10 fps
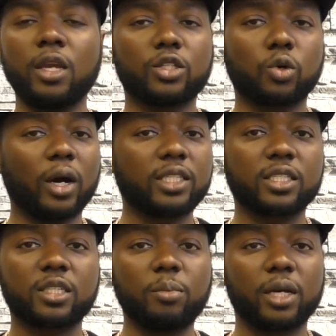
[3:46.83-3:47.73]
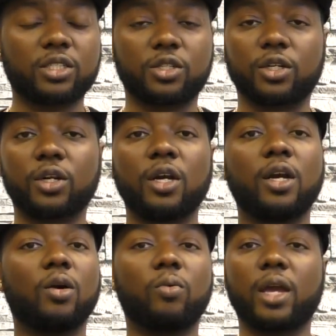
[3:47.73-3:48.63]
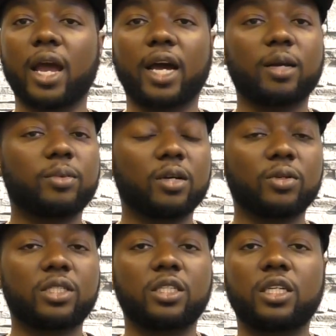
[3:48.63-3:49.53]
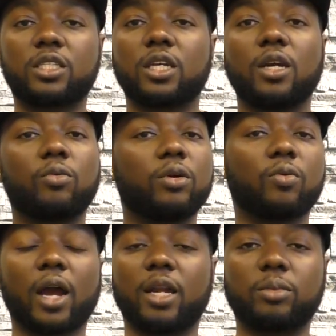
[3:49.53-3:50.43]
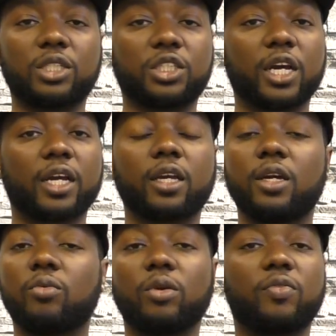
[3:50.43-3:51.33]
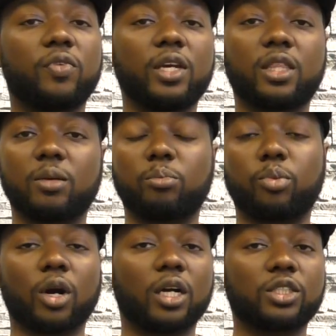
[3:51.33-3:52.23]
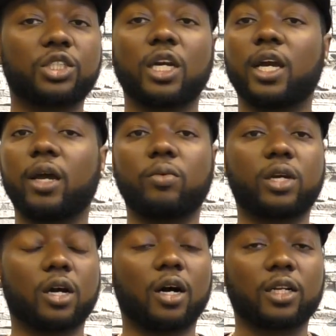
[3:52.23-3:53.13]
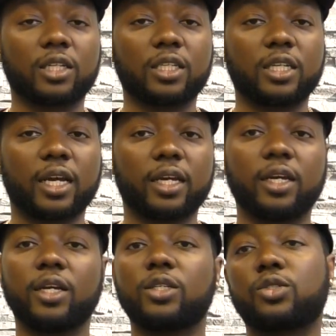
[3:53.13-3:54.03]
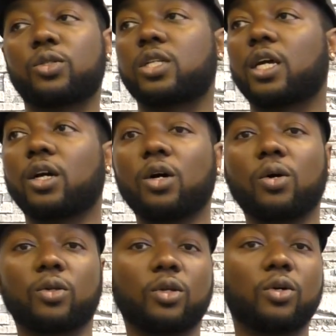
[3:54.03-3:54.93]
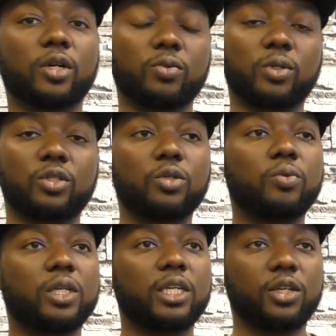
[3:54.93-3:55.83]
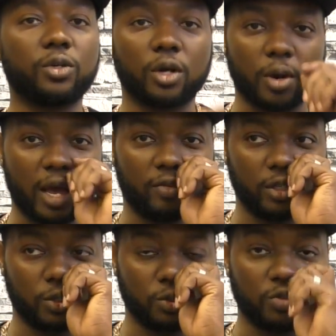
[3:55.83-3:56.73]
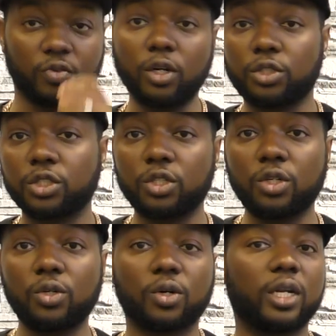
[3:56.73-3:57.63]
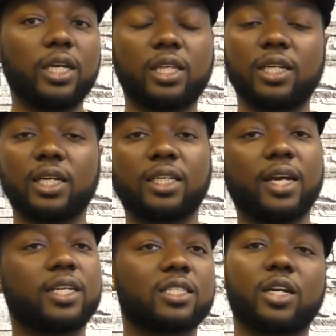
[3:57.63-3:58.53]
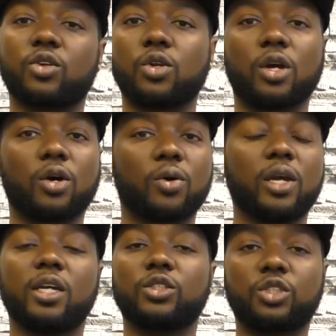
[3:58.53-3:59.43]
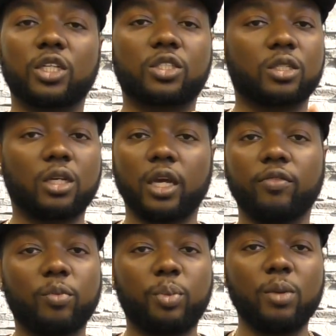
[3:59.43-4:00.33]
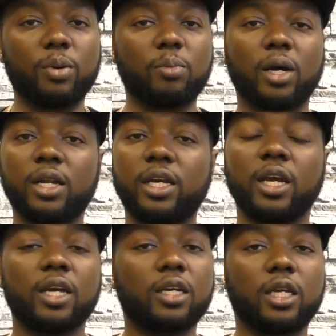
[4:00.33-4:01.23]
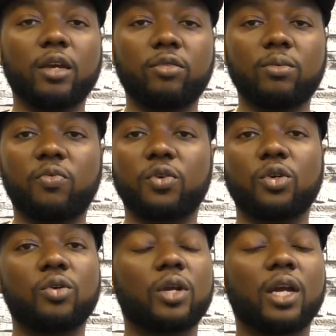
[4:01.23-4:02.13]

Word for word: twice a semester. We add up their receipts, we write them a check, we feed them brunch, and we call it a day. So it's like, oh Lord, well, do we, you know, have a little devotional or anything like that? And he's like, no, just give the people money, give them food,